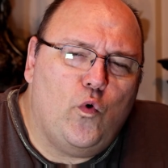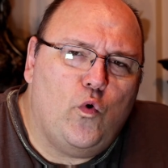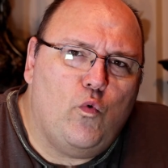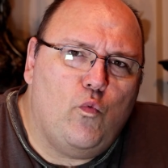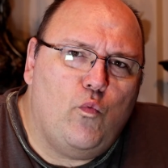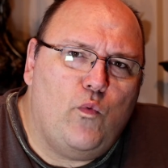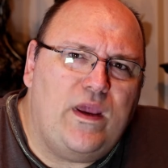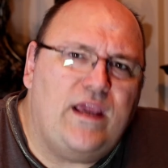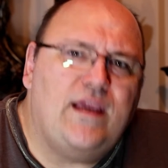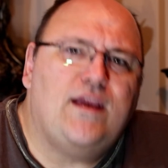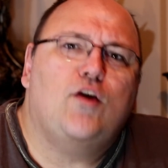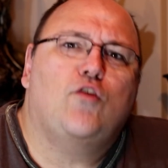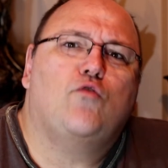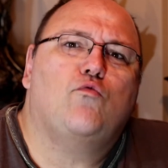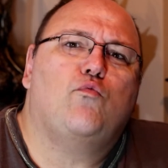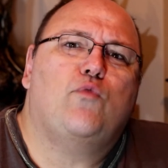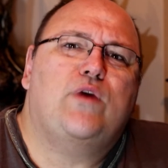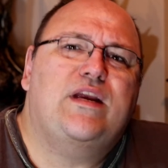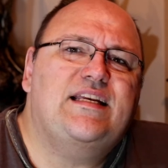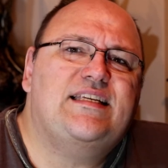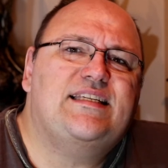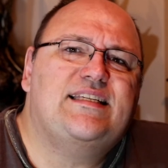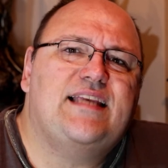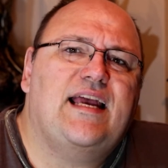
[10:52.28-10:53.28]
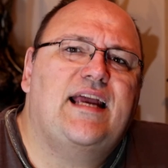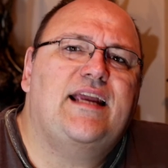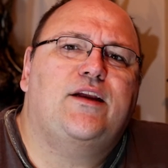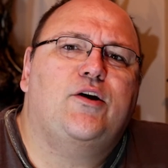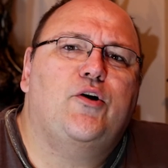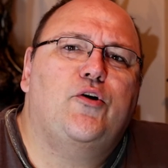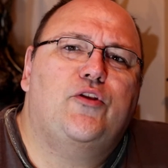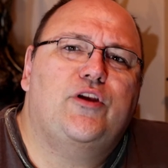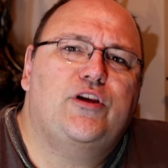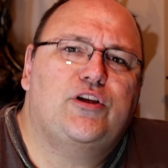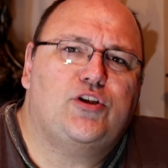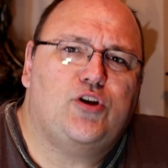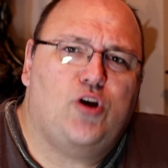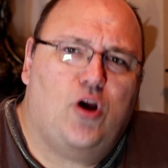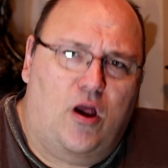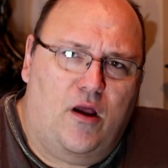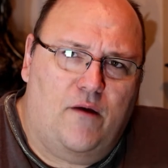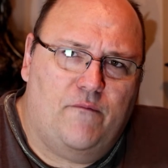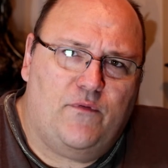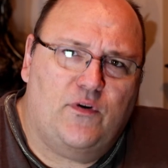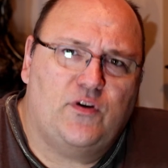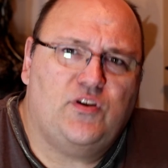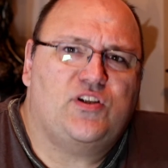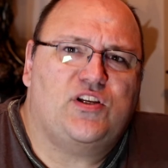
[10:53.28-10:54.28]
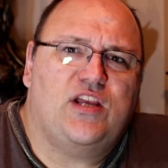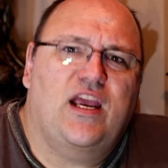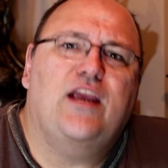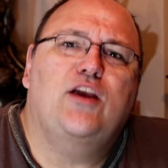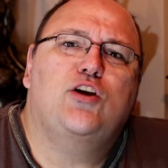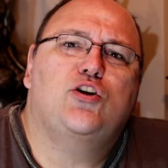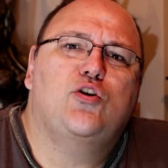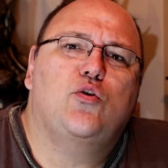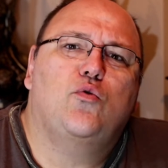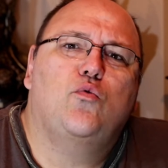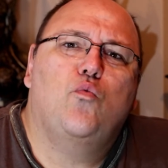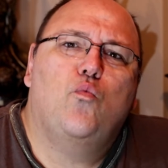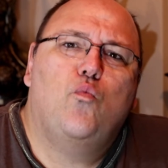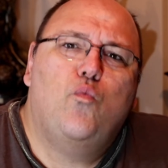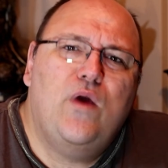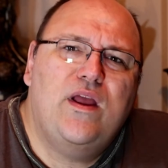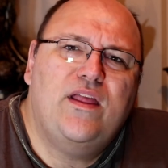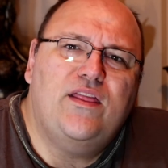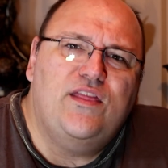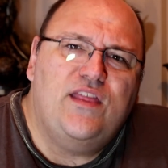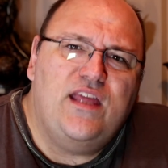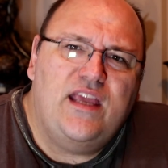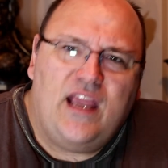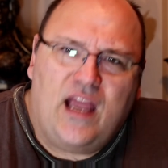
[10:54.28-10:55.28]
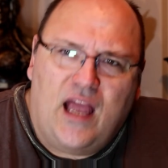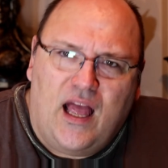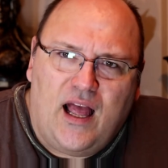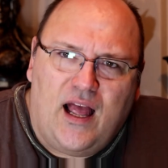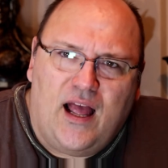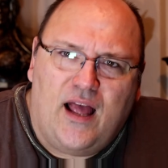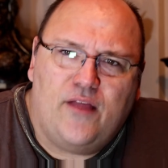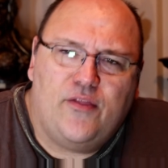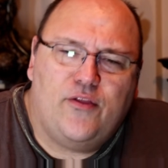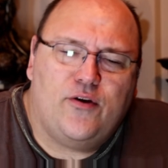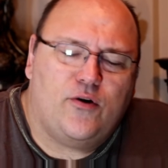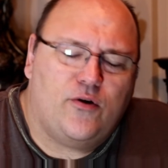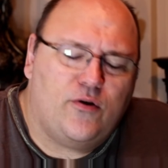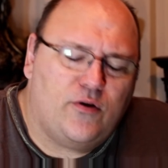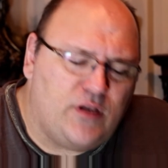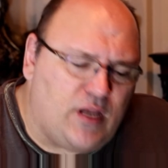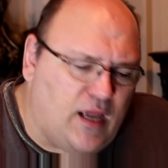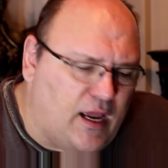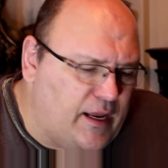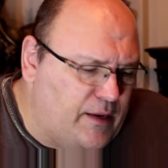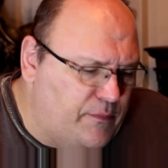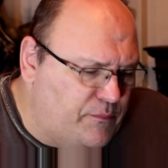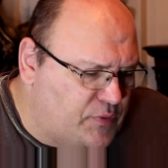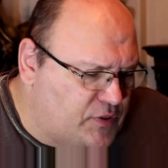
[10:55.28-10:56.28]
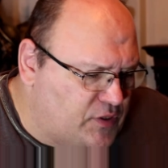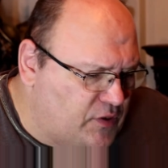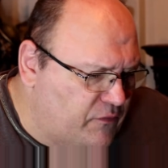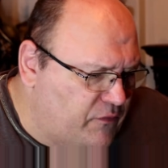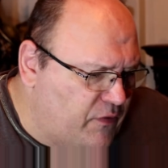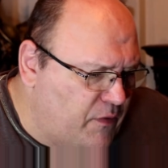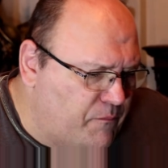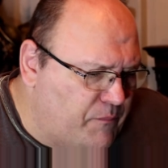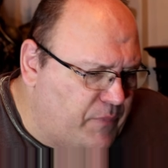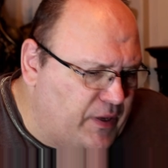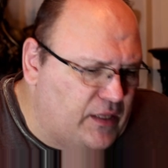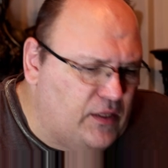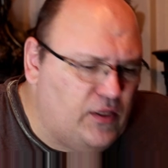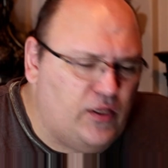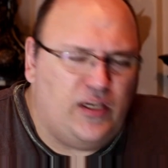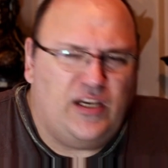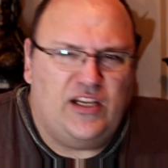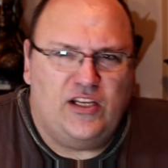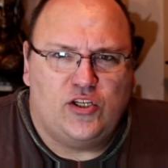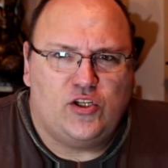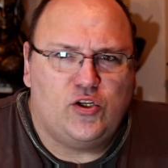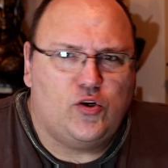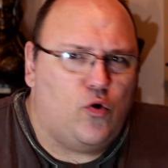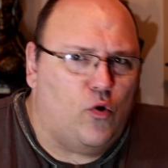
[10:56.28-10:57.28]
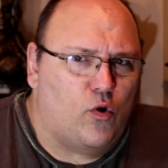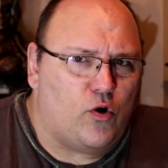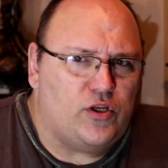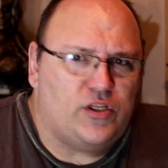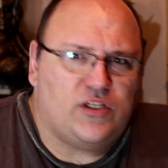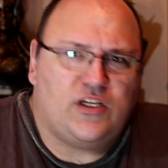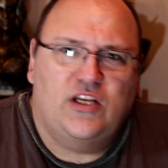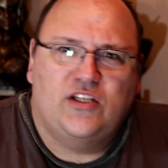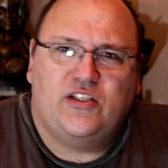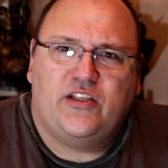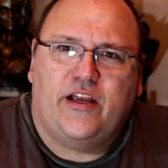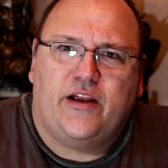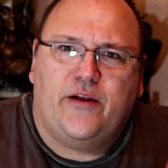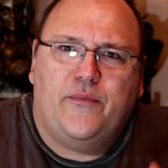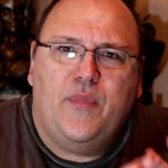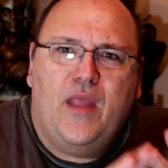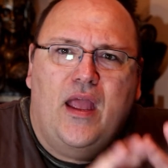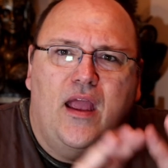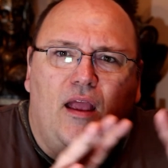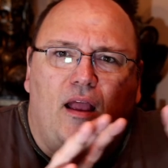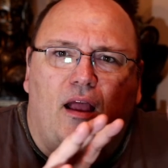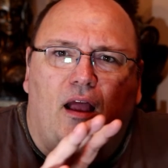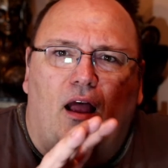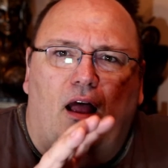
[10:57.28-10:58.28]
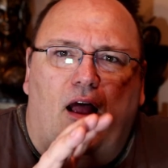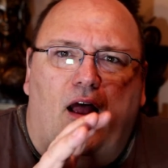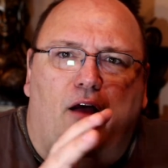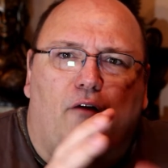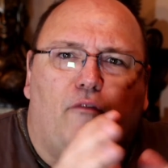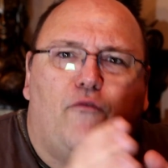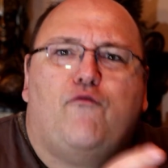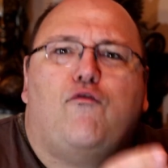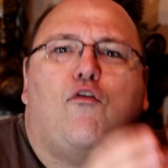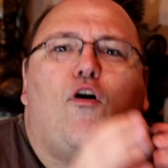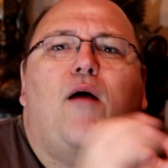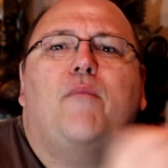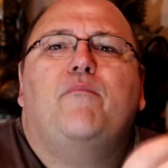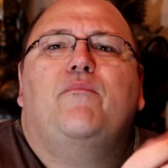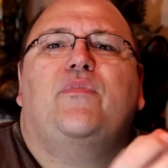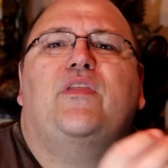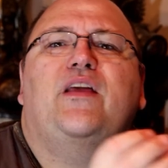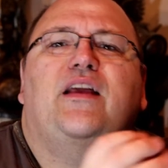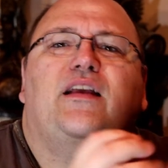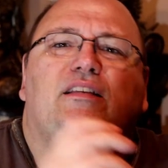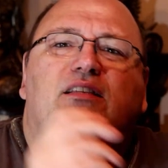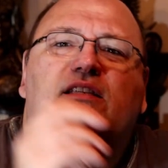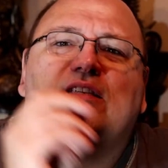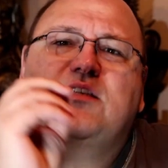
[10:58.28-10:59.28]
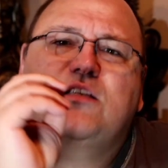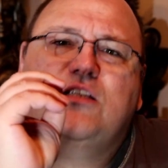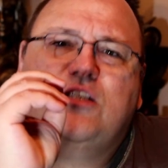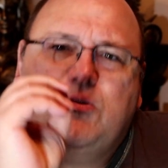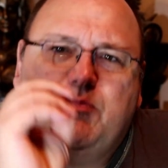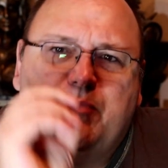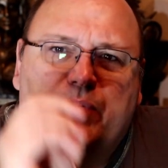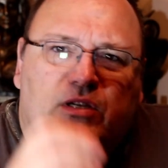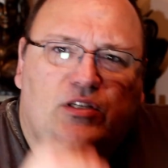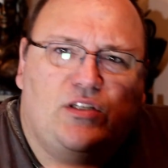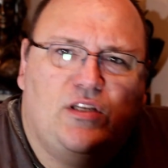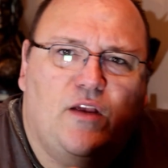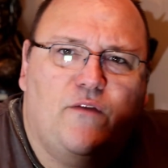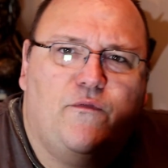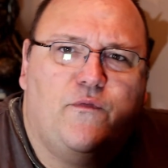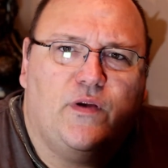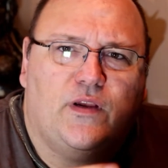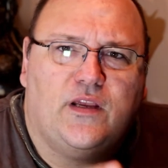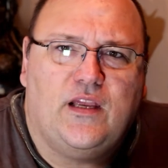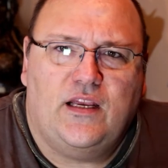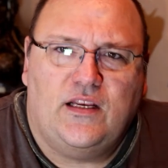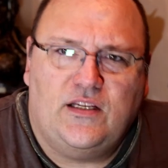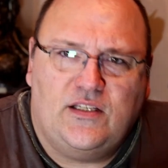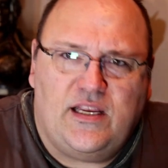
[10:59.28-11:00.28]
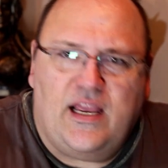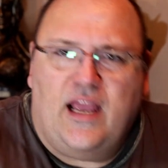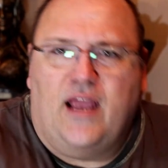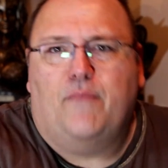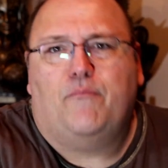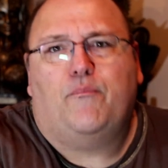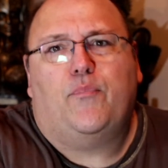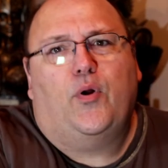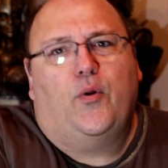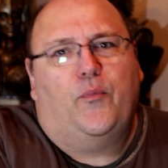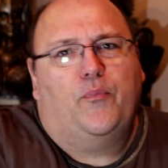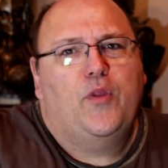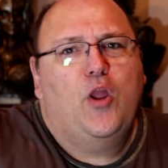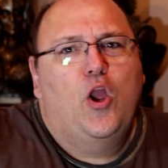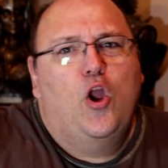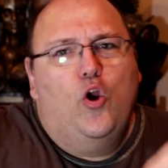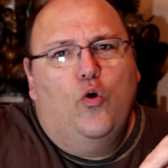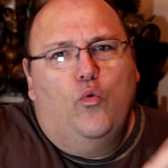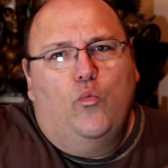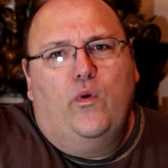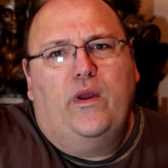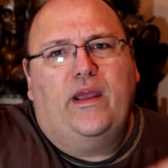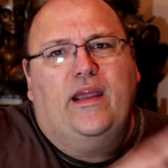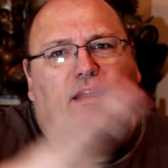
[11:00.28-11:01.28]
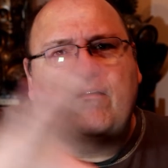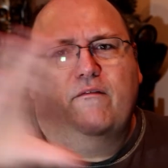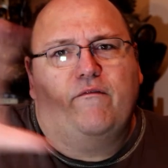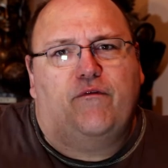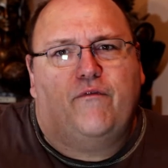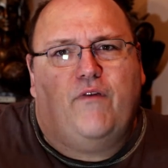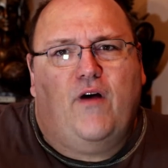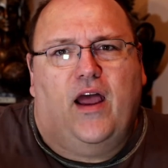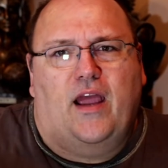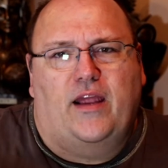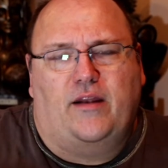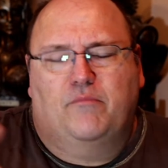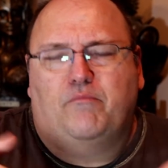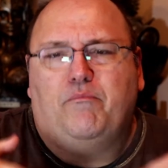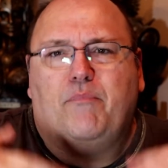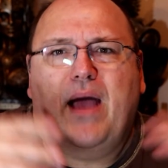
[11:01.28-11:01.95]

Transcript: we can recycle this conversation with the other types of ability scores, because they're from this specific example we can find